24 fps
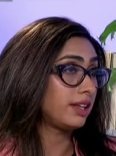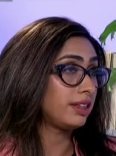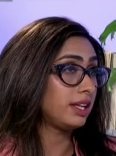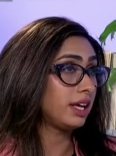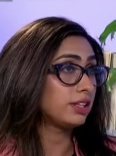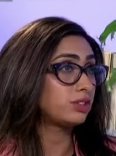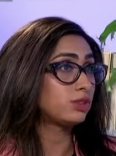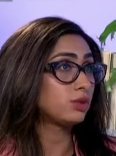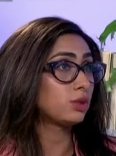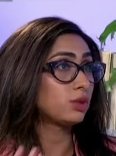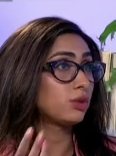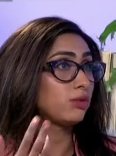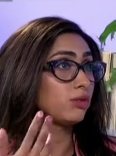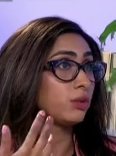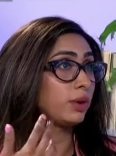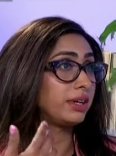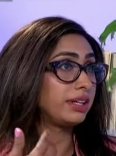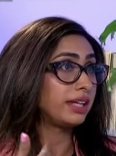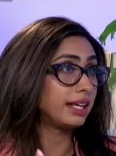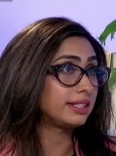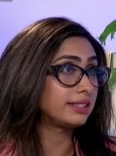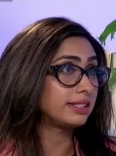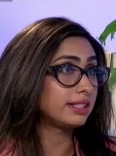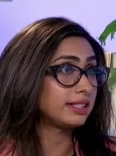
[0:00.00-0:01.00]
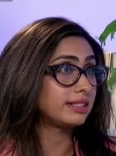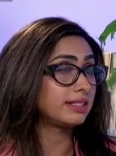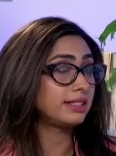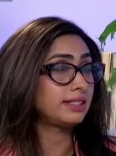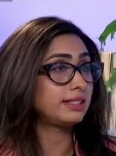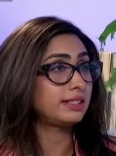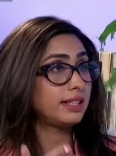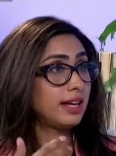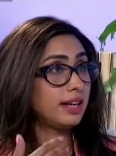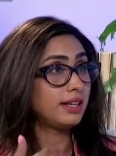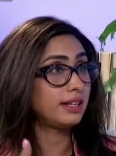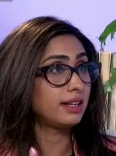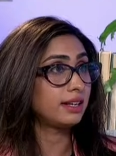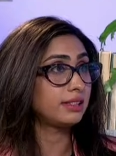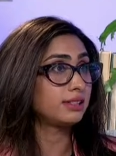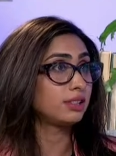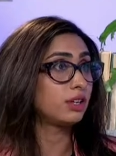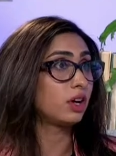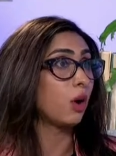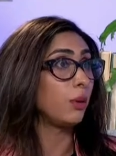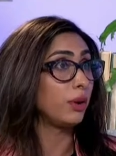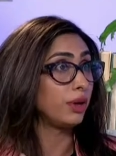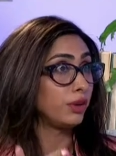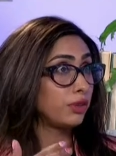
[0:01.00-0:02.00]
And that's sort of what gets us, sustained
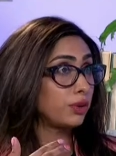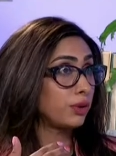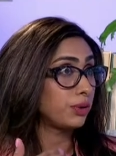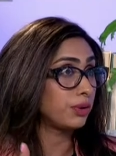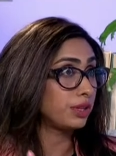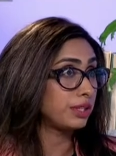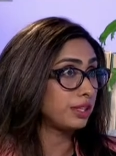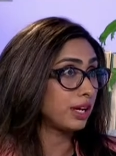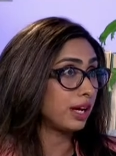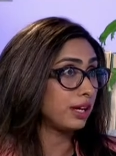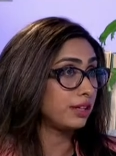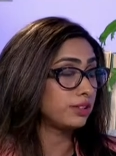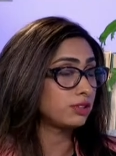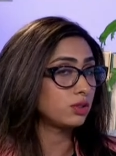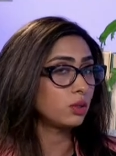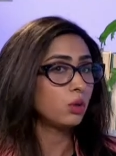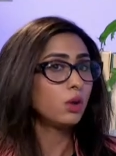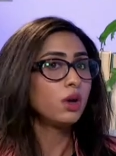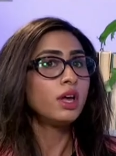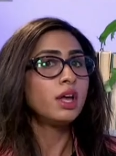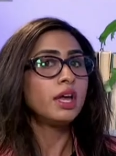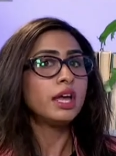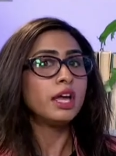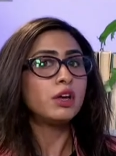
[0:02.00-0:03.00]
us going through the day. So